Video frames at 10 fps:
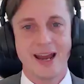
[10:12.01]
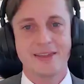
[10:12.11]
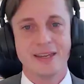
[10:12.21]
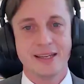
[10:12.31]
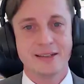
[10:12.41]

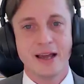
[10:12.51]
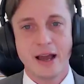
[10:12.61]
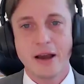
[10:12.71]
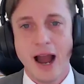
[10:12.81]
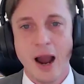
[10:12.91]
And then
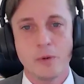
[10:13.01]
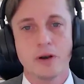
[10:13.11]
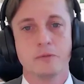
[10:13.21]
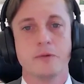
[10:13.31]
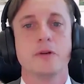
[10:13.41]
I
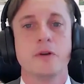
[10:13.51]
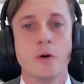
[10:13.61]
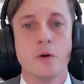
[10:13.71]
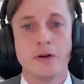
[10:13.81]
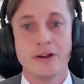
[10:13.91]
will,
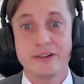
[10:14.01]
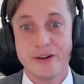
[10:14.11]
if